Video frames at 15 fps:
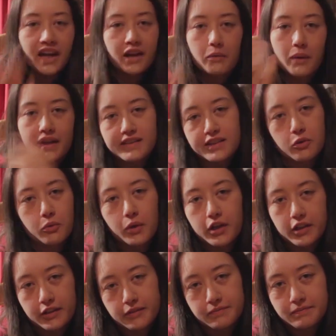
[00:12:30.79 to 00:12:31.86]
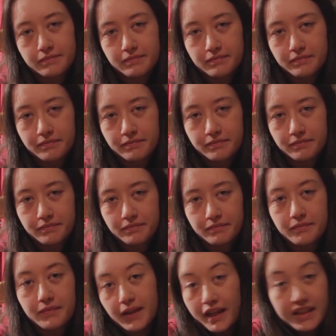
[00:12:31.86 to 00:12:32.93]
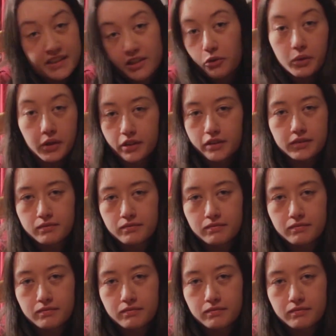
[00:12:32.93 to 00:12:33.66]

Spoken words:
Anyway, it didn't work. It didn't work.